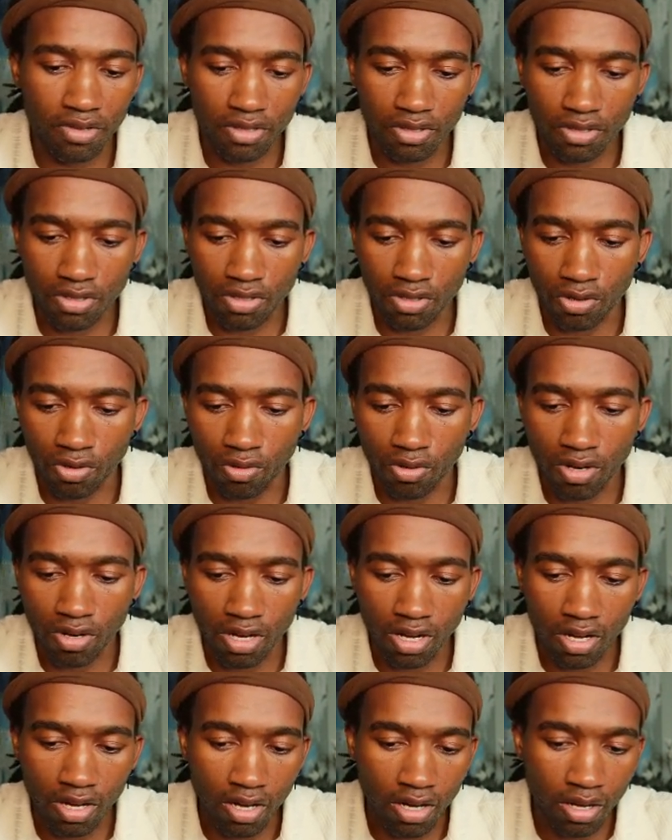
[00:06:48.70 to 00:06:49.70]
So
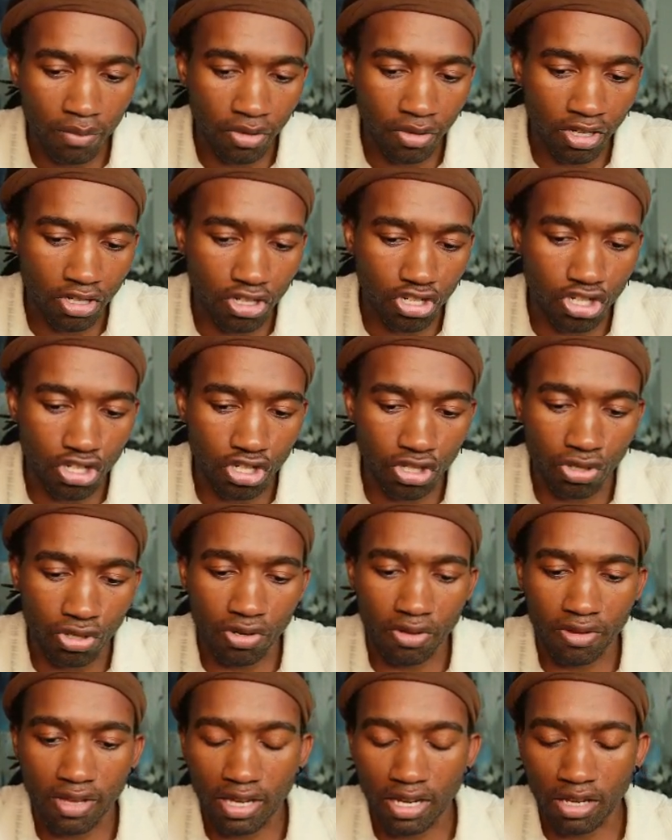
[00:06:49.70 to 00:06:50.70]
I'm going to
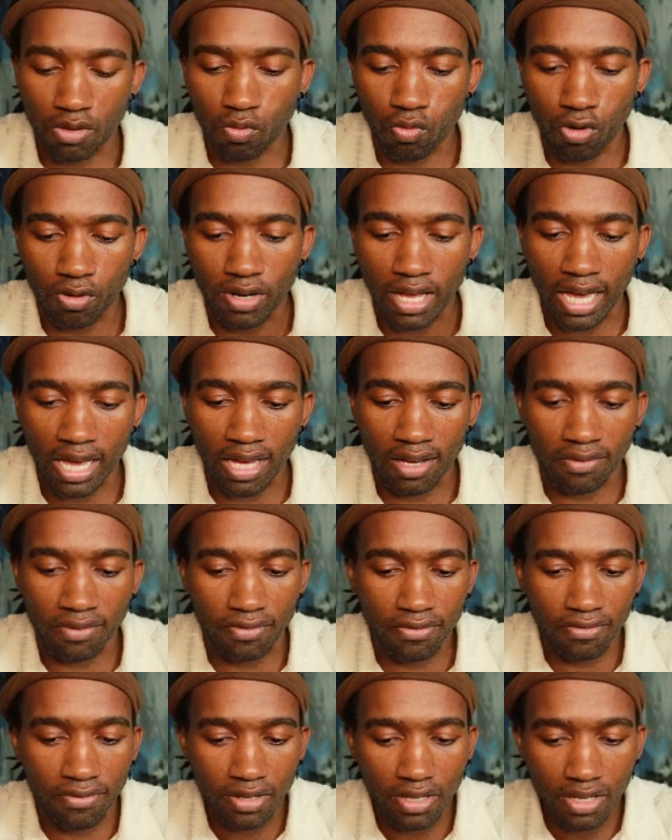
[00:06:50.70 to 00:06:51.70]
ensure that it won't
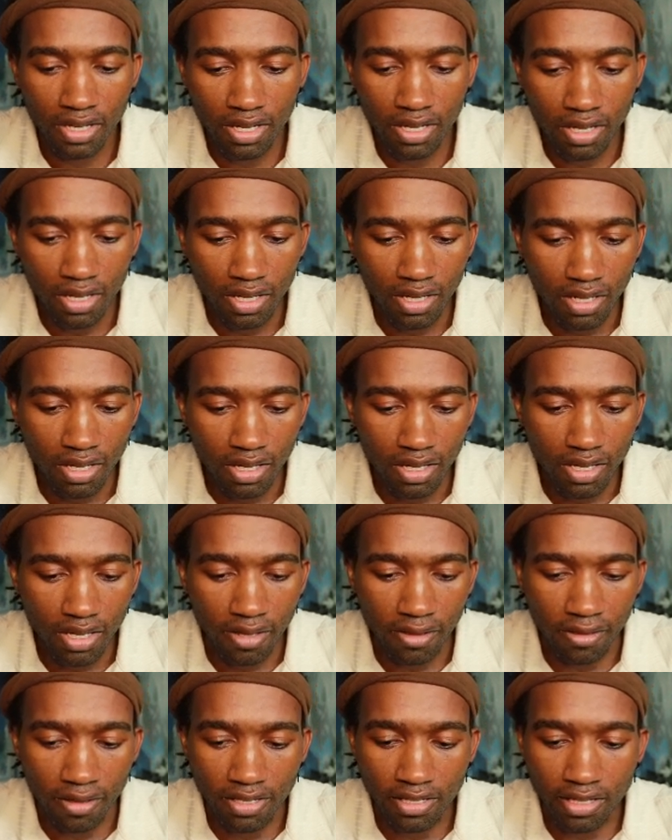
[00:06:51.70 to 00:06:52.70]
have
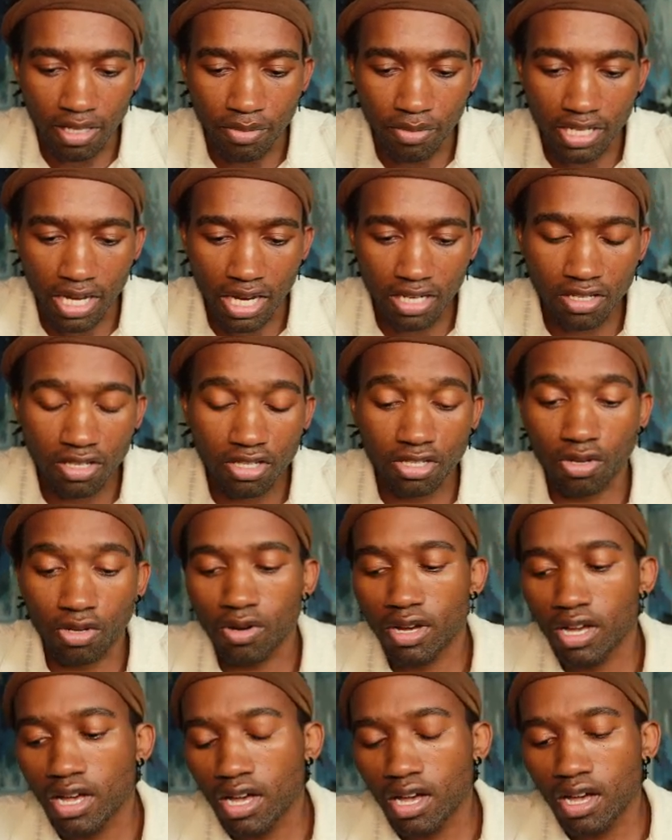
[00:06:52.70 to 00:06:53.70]
this limitation.
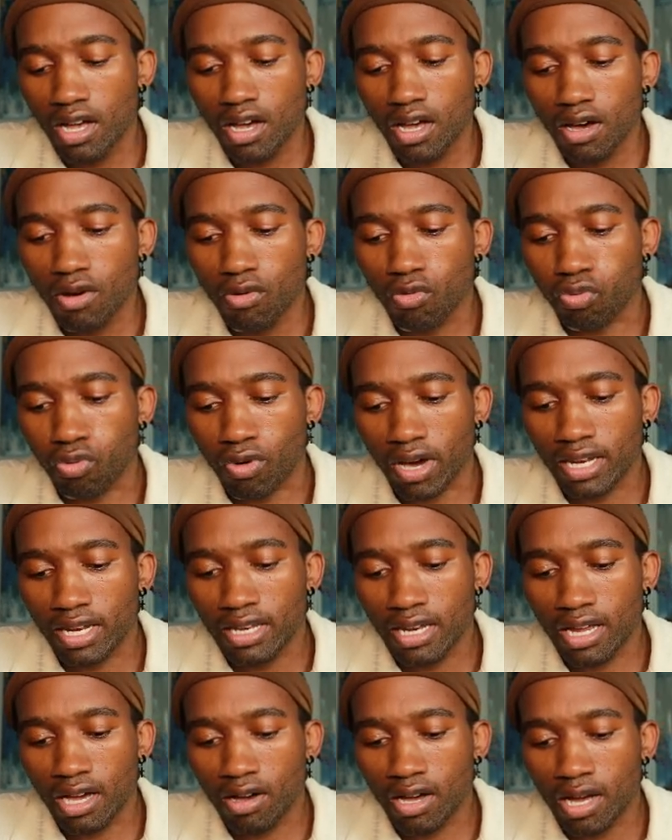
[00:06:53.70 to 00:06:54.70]
So right
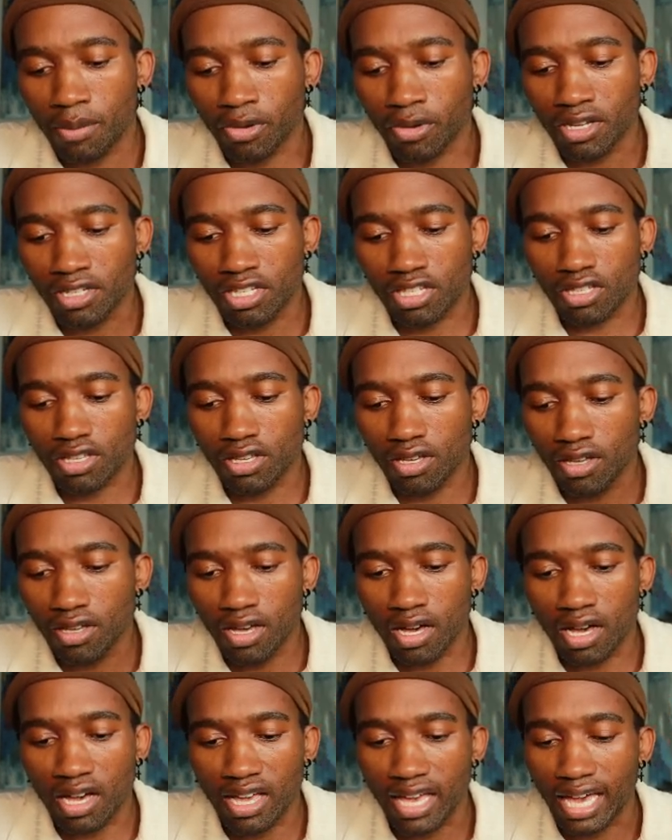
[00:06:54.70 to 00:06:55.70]
now I'm going to just
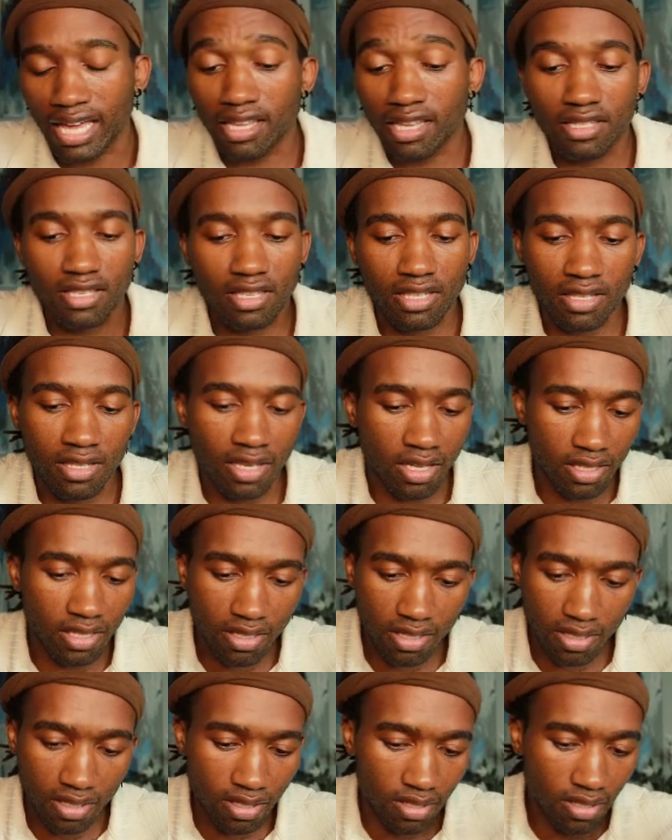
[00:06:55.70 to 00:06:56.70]
edit
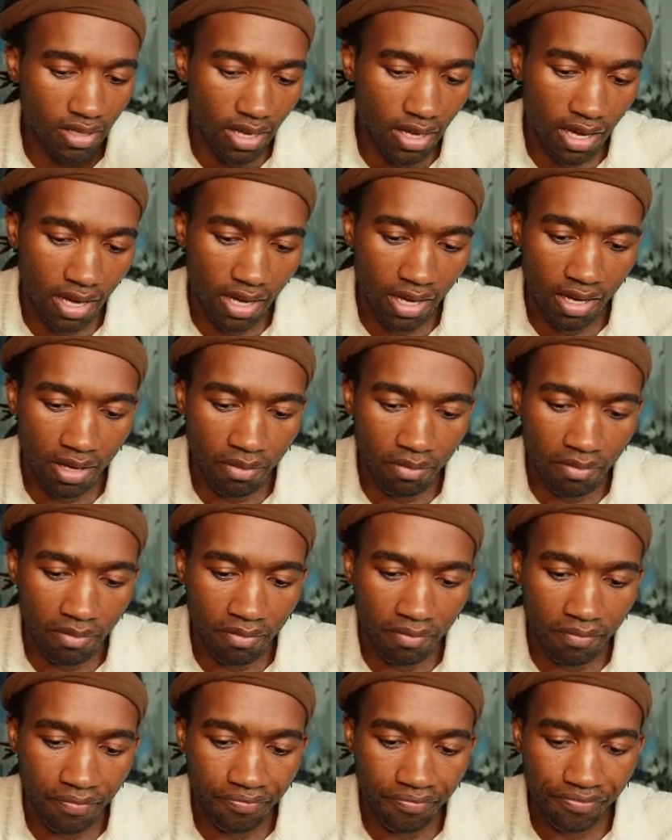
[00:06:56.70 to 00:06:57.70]
6
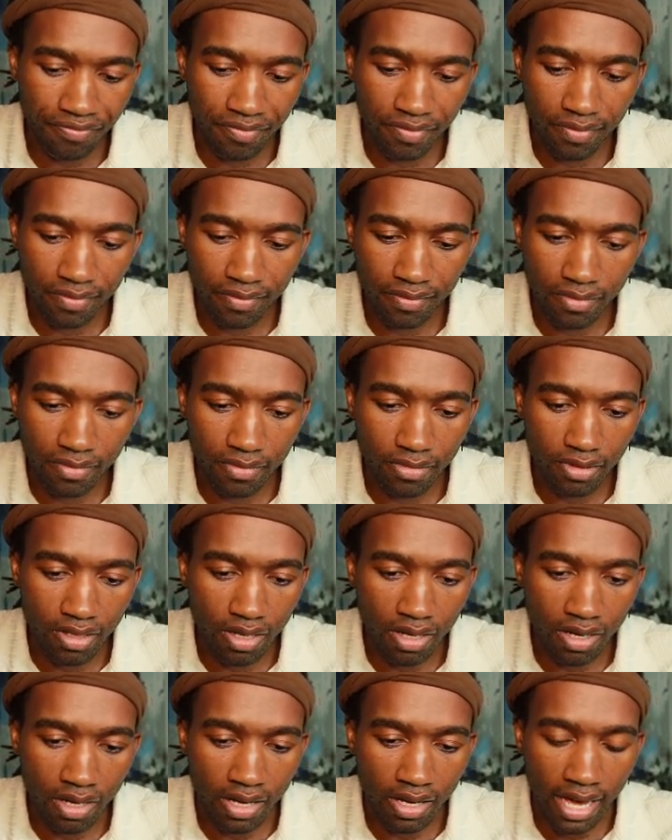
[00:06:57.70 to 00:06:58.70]
ad
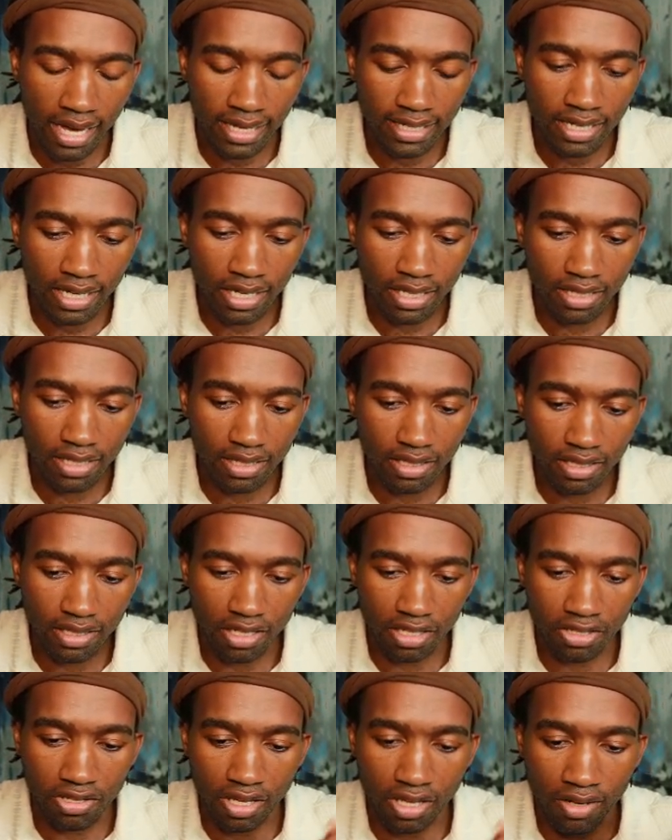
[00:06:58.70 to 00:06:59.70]
texts
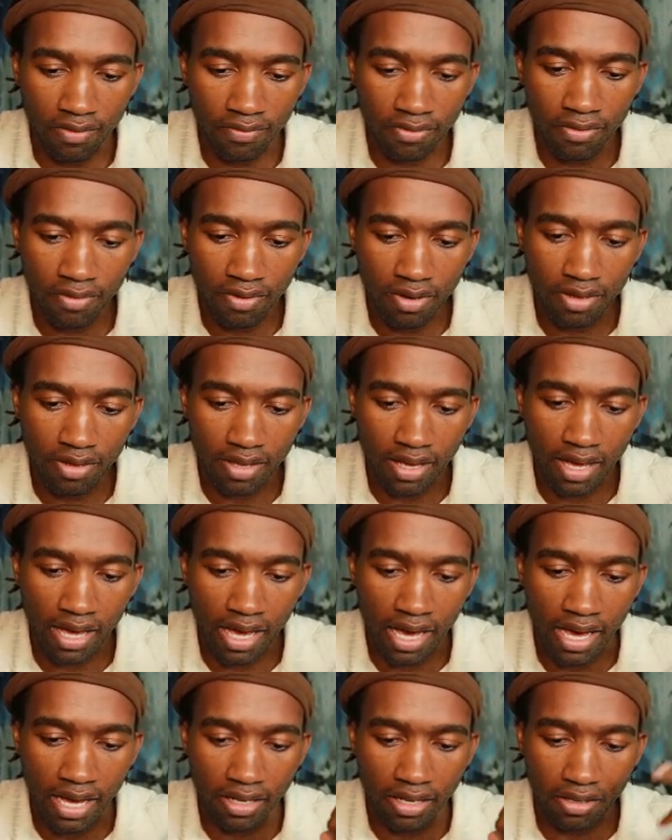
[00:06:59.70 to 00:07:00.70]
just to give the
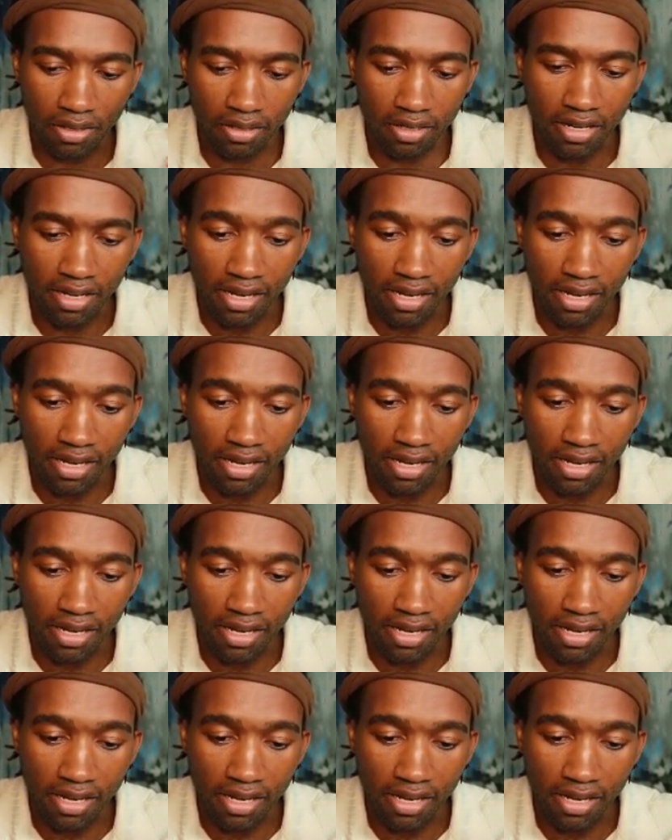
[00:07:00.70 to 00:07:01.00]
AI a good